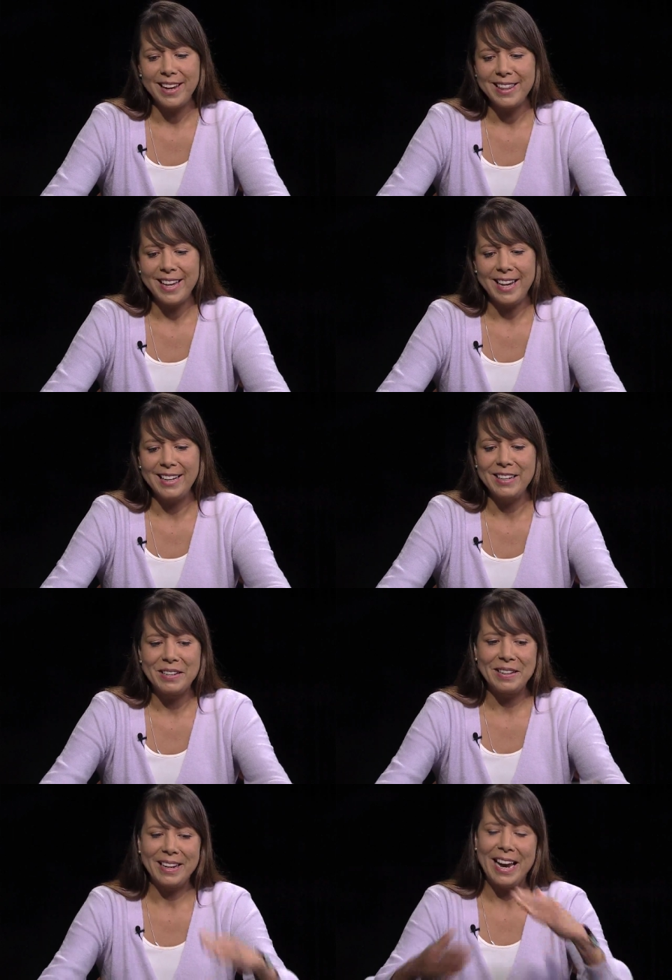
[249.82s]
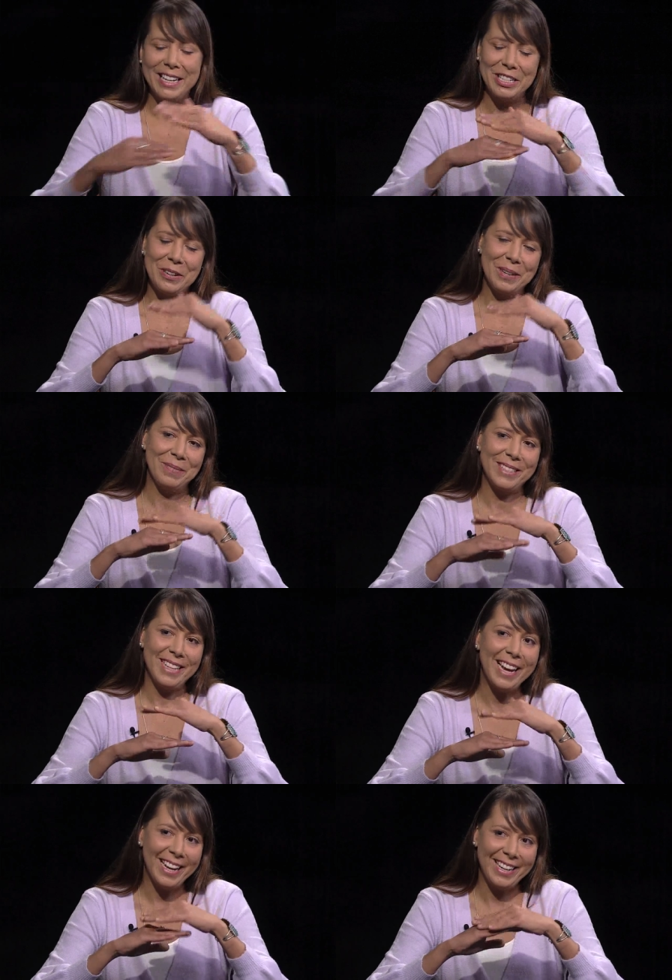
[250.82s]
That, as you had
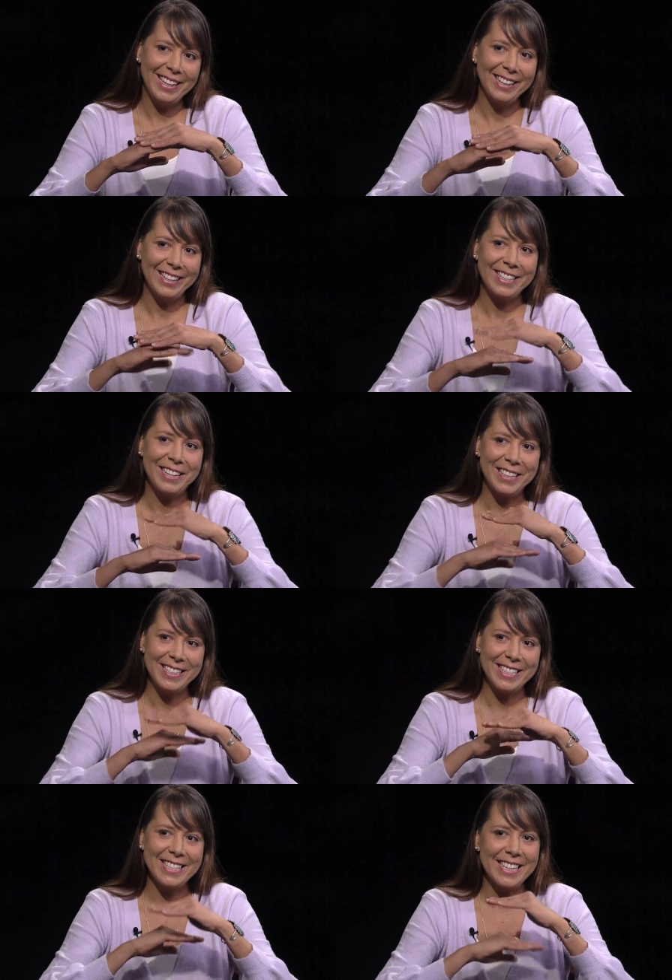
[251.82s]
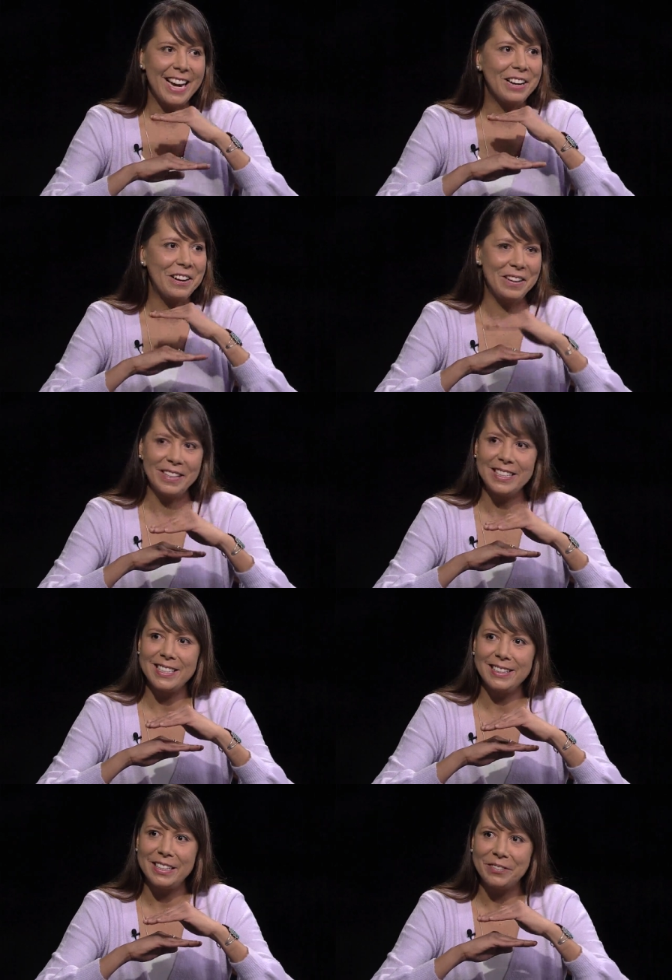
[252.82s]
said, started to stack all
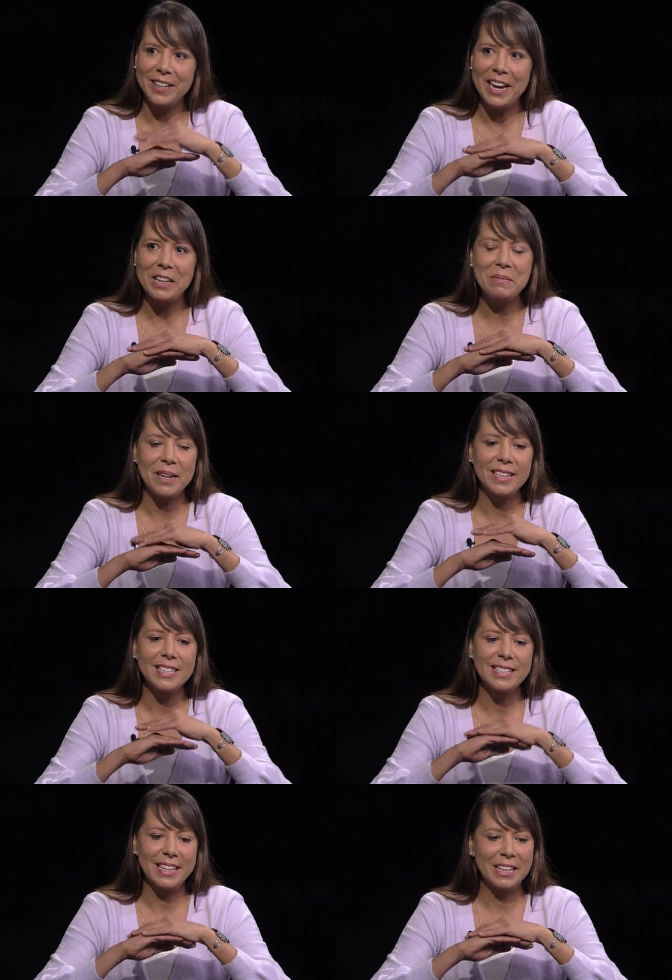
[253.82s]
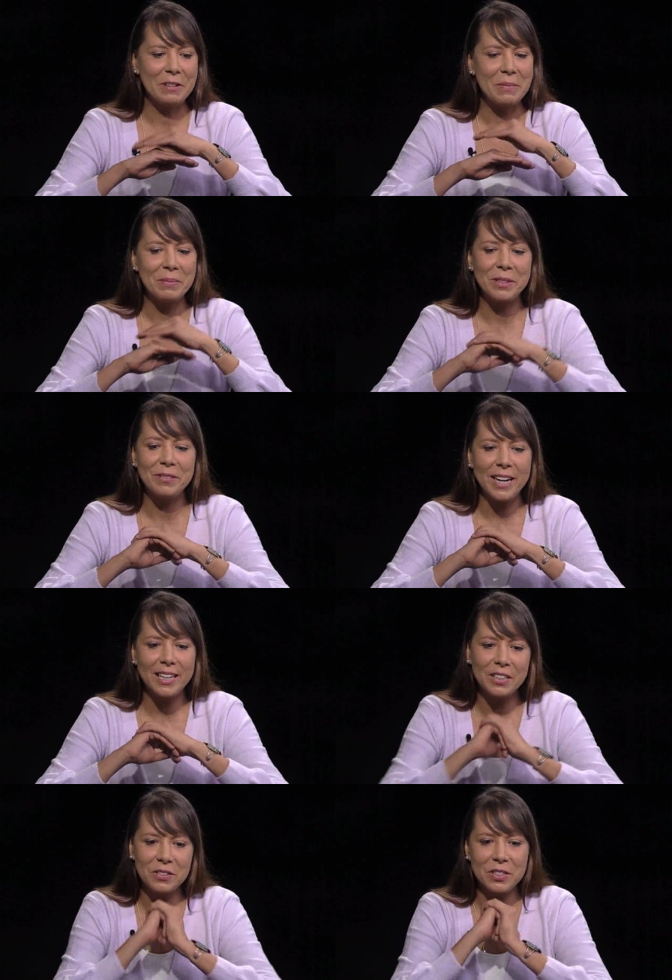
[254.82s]
these different elements. And I remember
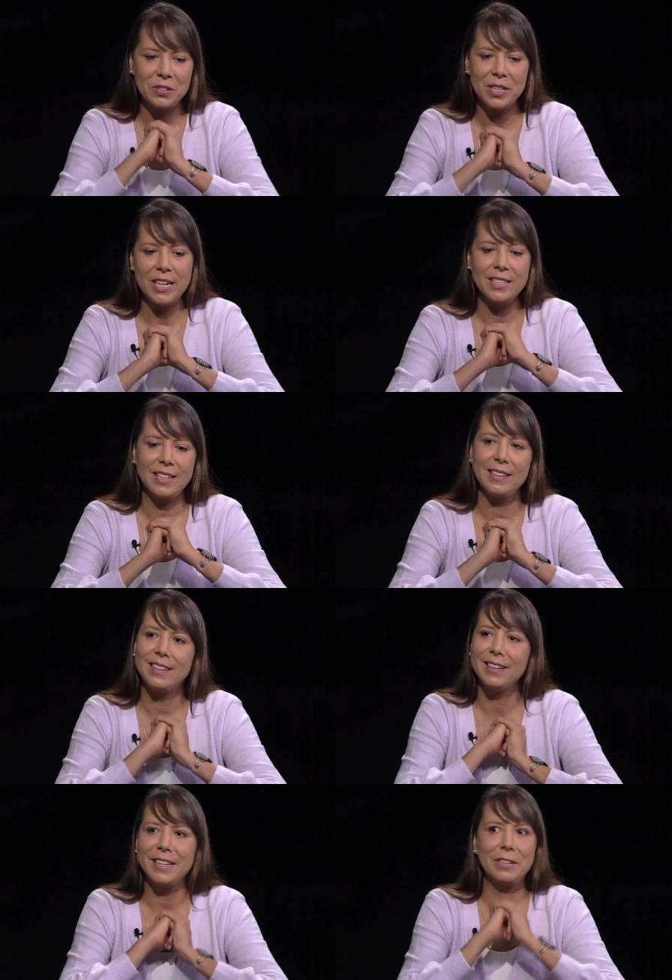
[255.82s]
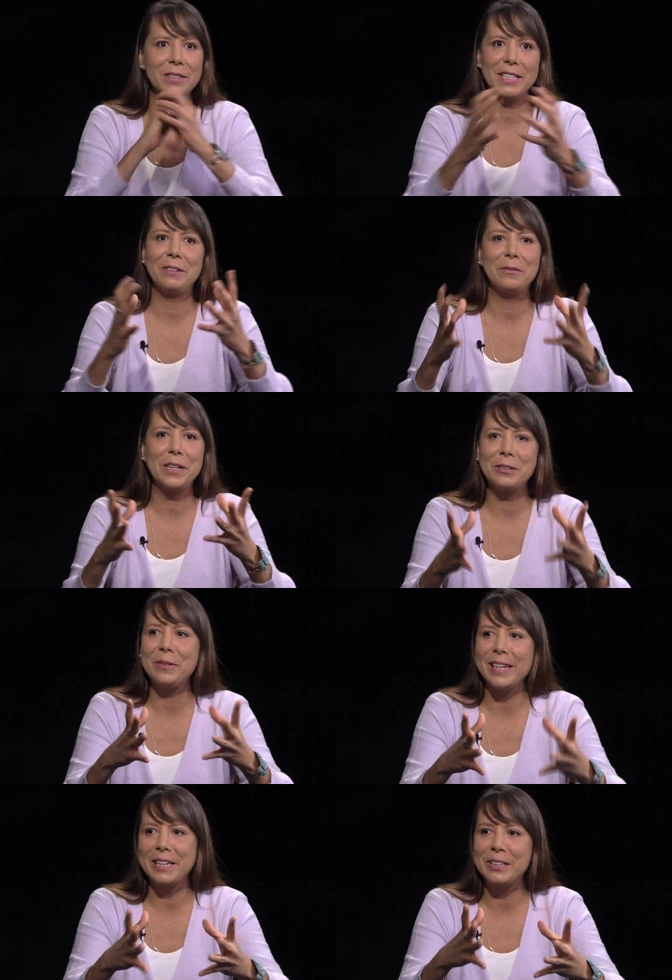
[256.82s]
writing those stories, and the lead was like, what do
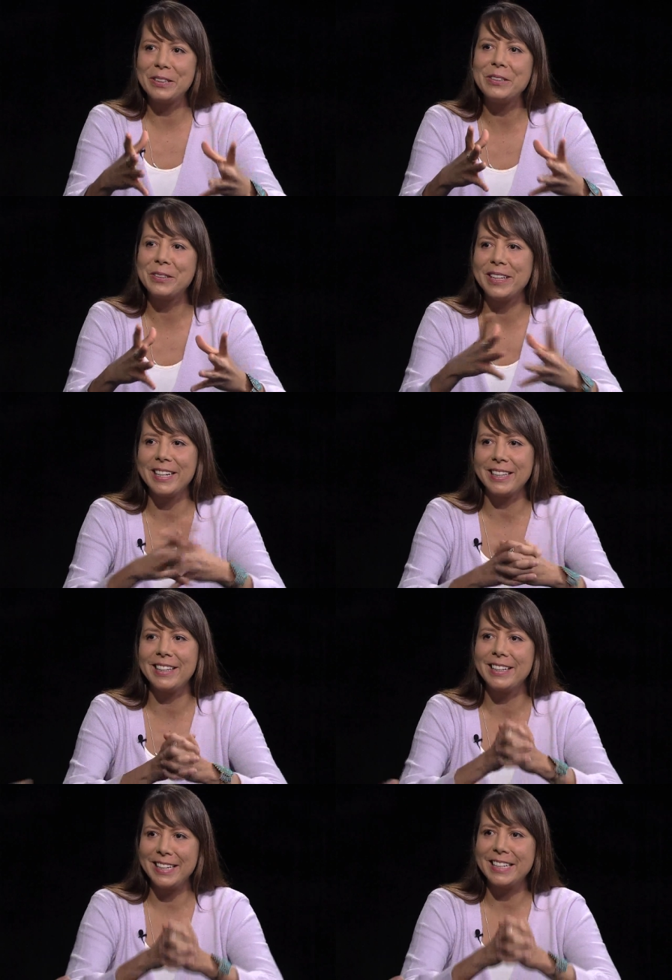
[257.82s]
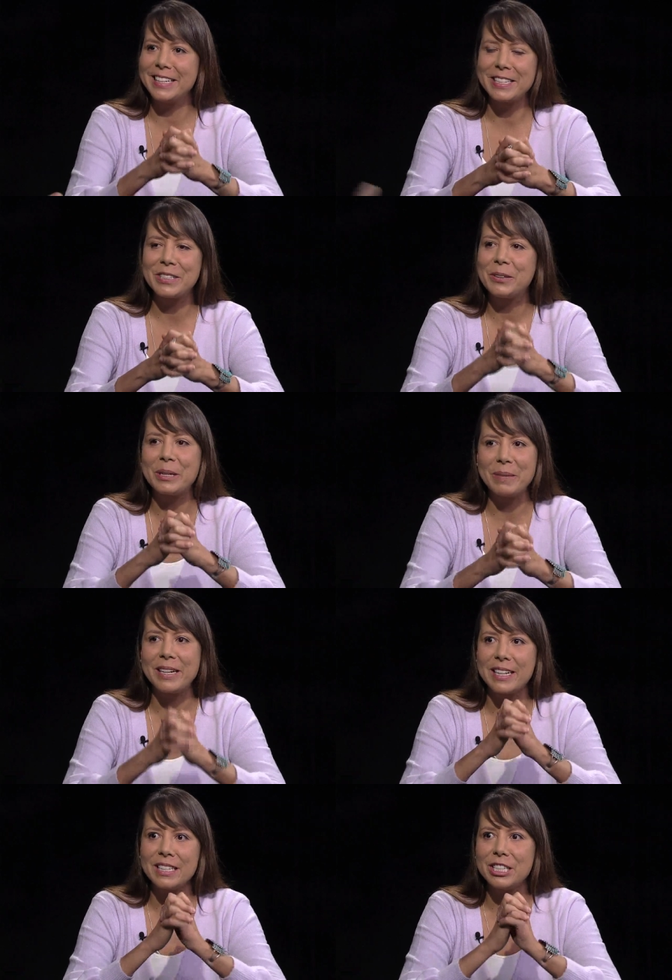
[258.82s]
we include in the lead of the story?
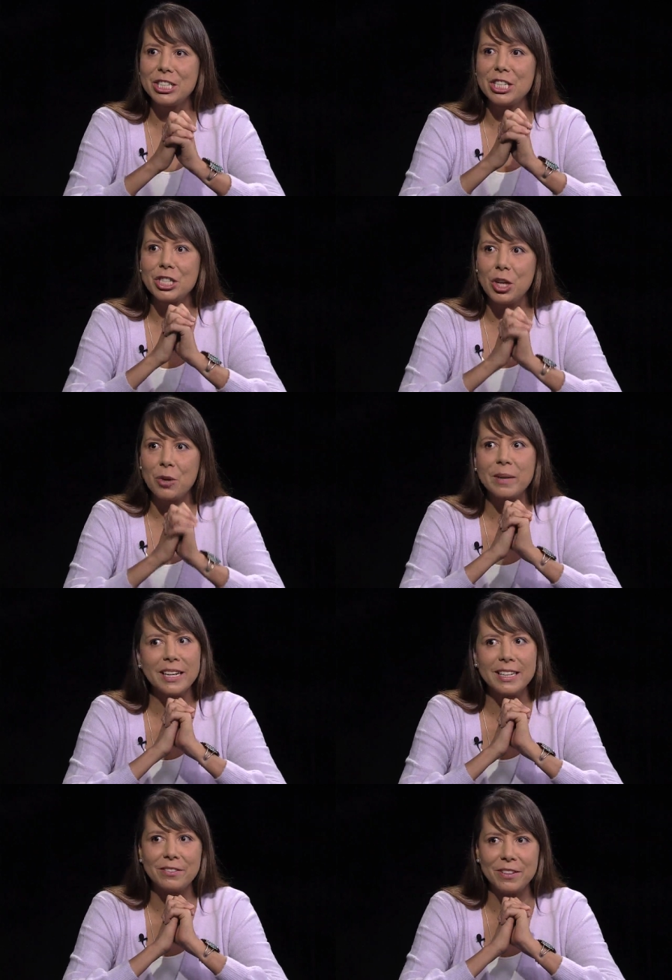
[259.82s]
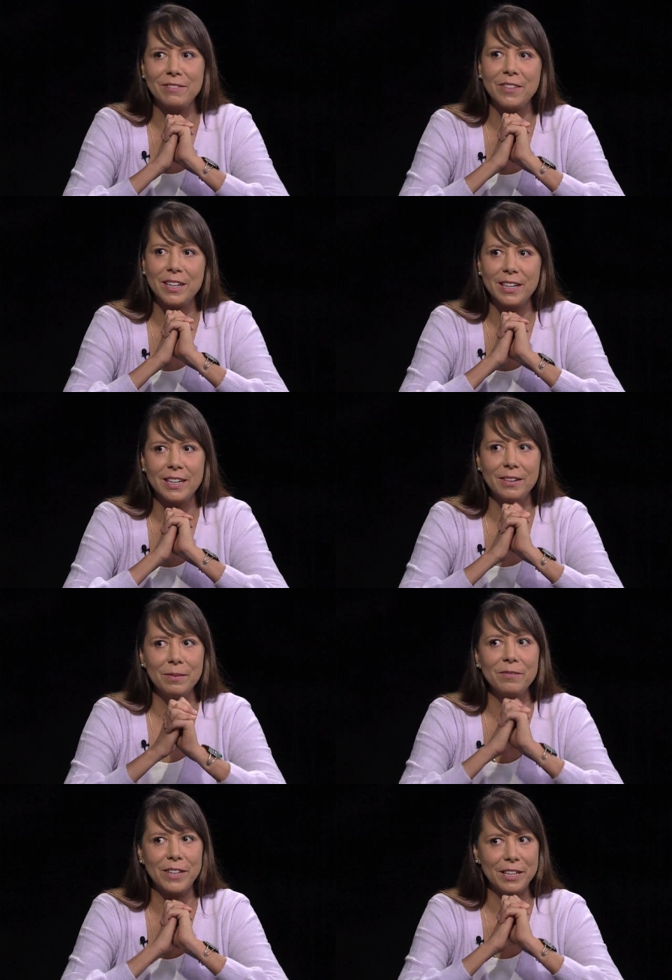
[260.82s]
Because there's so many different
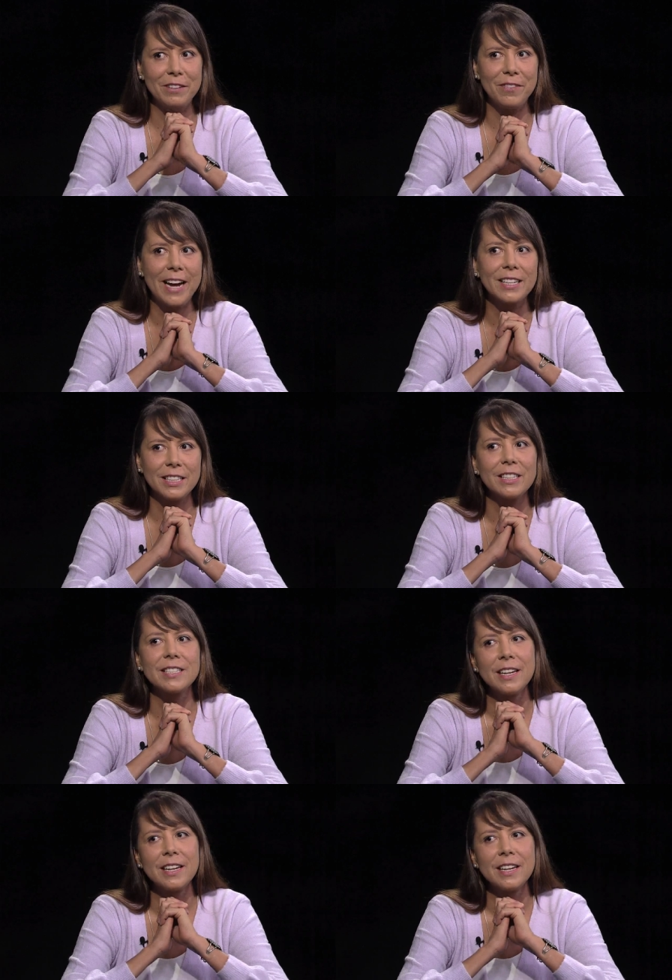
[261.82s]
varied factors.